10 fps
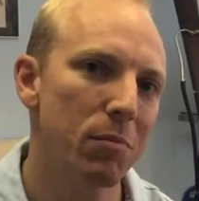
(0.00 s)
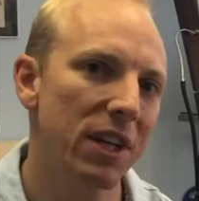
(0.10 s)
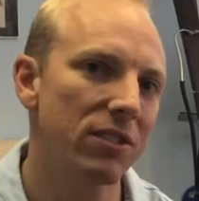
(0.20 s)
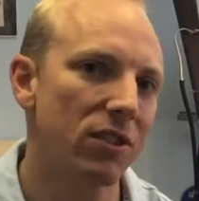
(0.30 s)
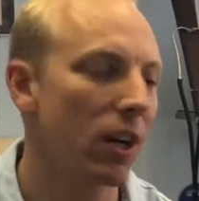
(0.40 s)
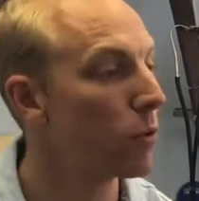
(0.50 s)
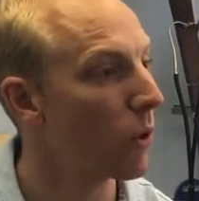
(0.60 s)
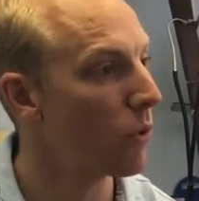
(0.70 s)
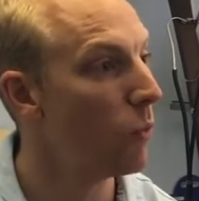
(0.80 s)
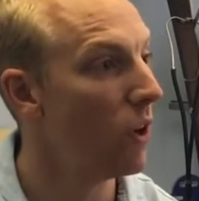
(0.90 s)
minutes on
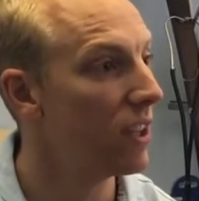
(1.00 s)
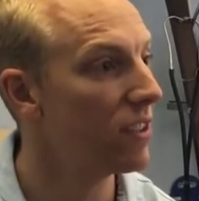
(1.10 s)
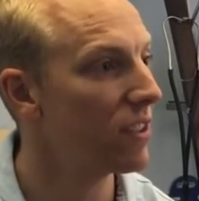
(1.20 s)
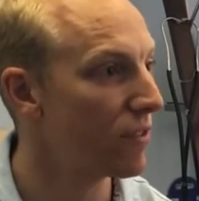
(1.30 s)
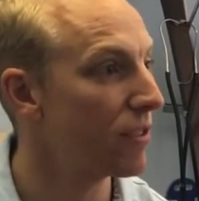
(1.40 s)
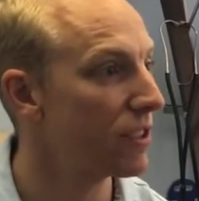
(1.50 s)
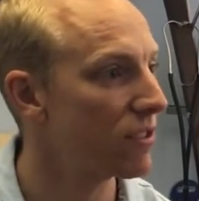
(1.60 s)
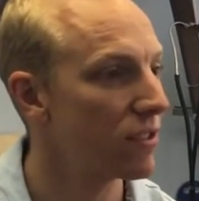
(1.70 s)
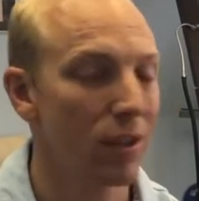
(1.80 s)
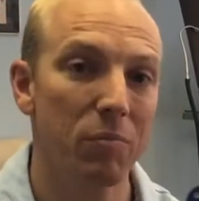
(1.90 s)
with one if
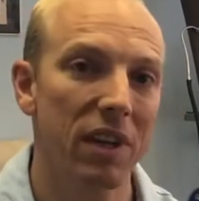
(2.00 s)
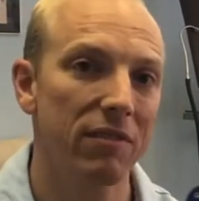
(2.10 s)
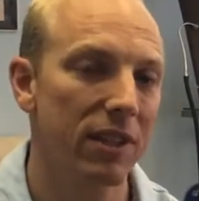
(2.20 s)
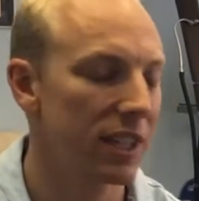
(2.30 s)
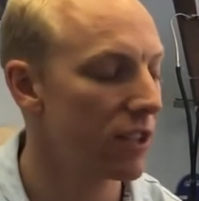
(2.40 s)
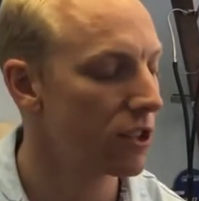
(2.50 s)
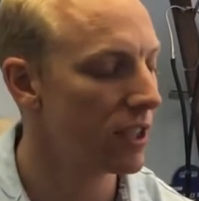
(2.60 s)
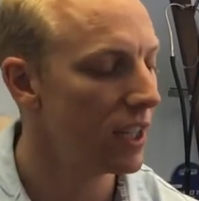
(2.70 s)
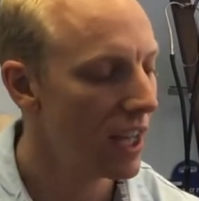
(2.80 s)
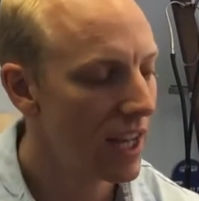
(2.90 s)
it's a painful
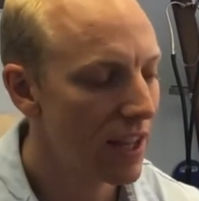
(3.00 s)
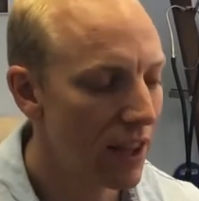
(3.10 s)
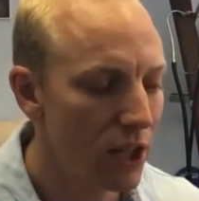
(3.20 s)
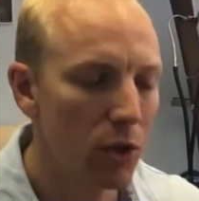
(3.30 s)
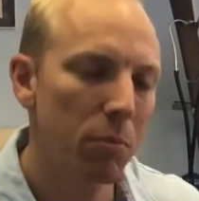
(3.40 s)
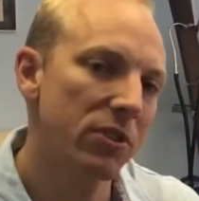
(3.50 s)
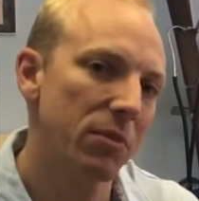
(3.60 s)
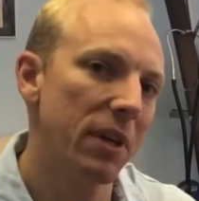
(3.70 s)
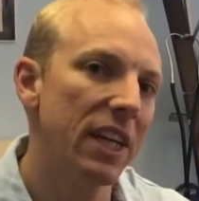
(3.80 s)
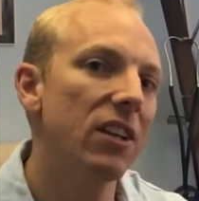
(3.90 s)
condition. Then you can put
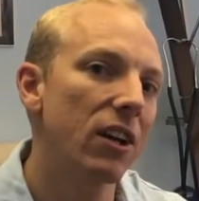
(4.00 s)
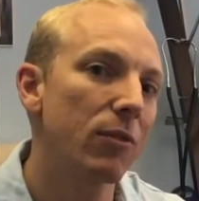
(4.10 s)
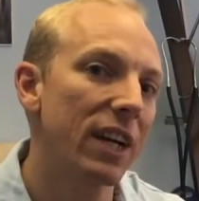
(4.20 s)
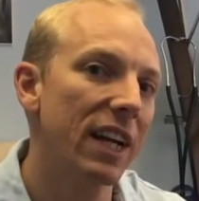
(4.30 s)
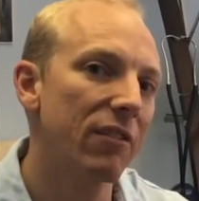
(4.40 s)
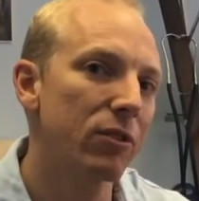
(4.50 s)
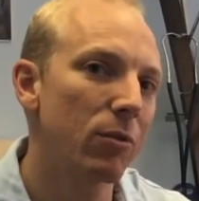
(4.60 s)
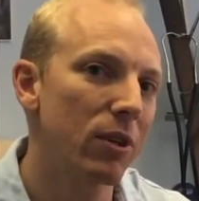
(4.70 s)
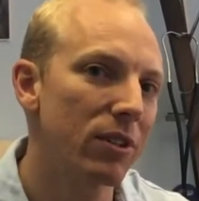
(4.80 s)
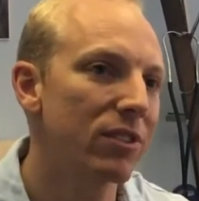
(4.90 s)
some heat on right
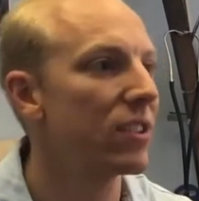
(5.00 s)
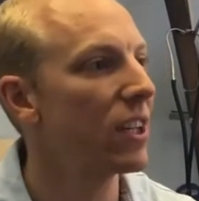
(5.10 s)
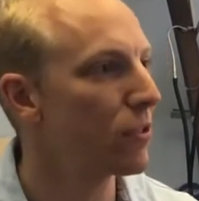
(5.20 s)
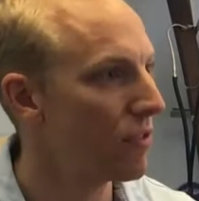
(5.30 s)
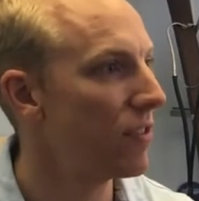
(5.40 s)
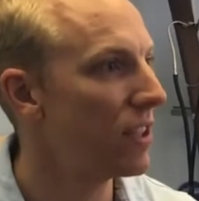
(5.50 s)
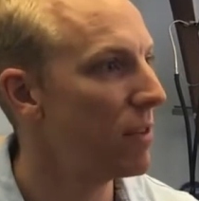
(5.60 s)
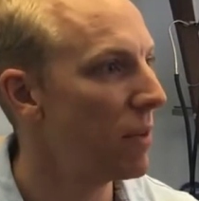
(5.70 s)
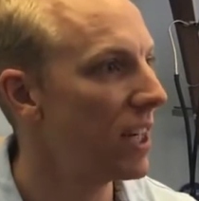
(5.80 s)
afterwards, another 15 minutes.